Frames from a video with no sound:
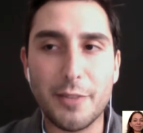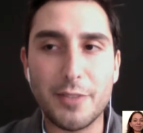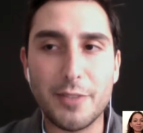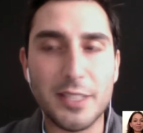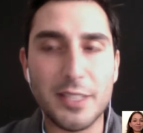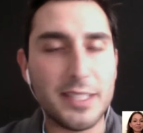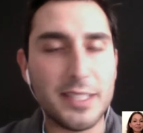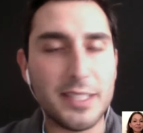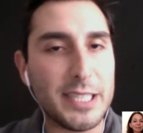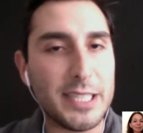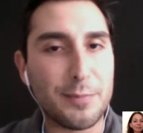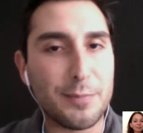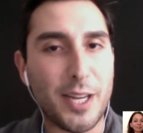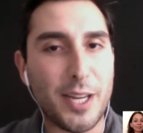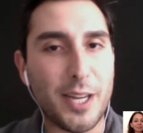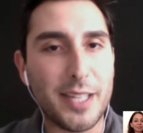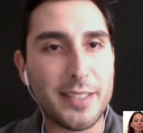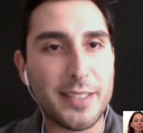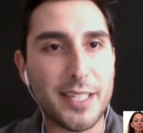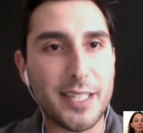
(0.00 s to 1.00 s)
disease
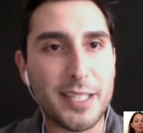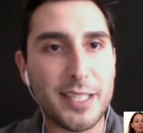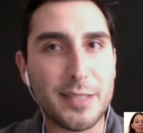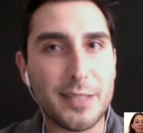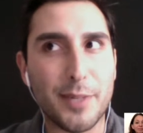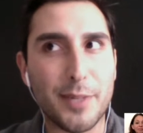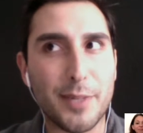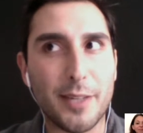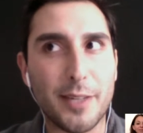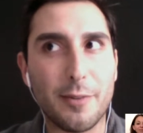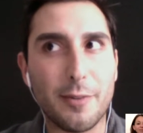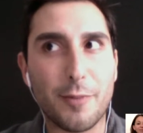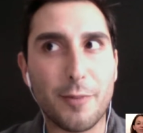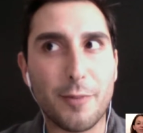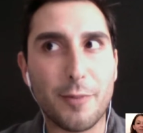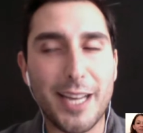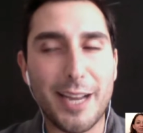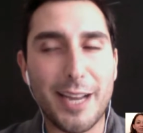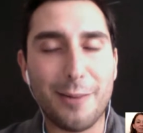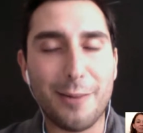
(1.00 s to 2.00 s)
process, but
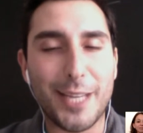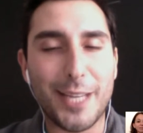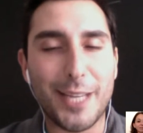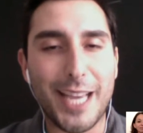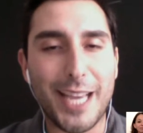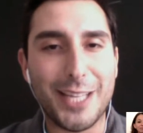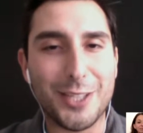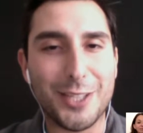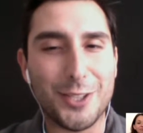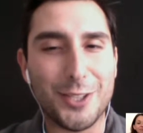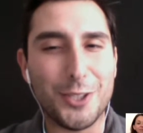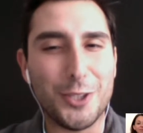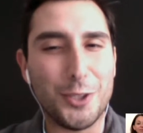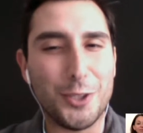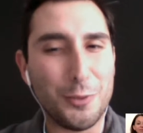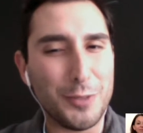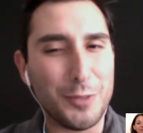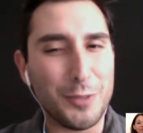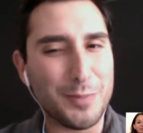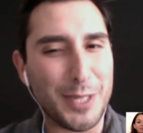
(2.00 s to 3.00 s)
right now we can't
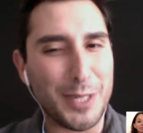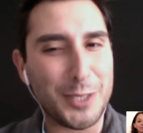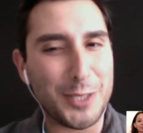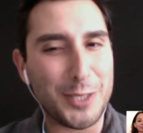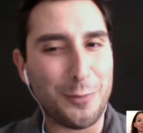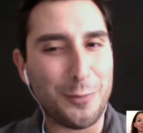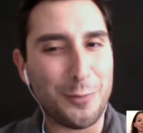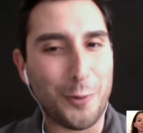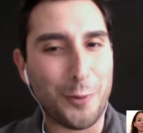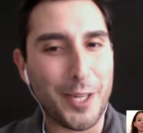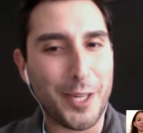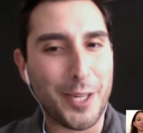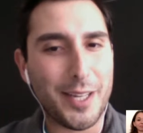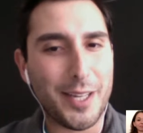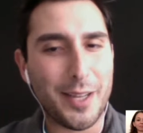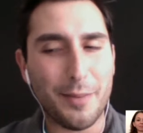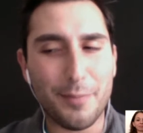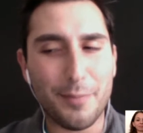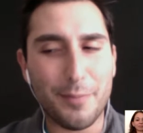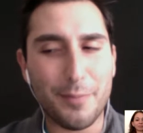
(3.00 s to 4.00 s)
do as much for it.